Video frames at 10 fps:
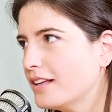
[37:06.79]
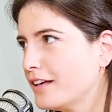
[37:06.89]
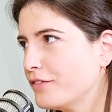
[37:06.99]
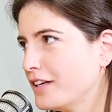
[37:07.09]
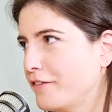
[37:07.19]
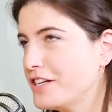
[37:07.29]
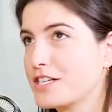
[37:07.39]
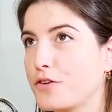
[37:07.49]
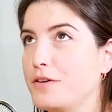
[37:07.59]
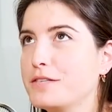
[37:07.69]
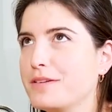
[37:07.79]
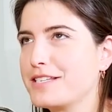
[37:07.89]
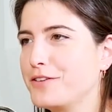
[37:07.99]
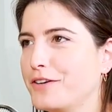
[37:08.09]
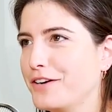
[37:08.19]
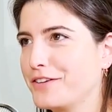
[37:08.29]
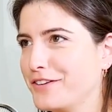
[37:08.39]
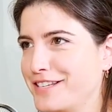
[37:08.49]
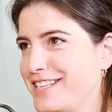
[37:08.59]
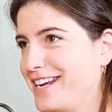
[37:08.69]
Even if it's Christmas, you are not
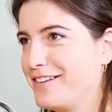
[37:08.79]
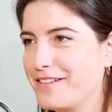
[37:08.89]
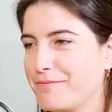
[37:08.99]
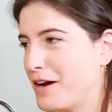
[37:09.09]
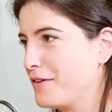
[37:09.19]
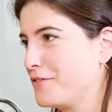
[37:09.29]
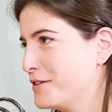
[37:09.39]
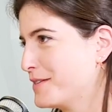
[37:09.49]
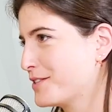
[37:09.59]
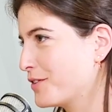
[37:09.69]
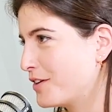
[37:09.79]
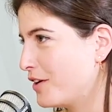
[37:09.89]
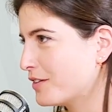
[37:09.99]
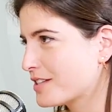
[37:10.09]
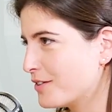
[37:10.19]
going to say Merry Christmas to the yogurt.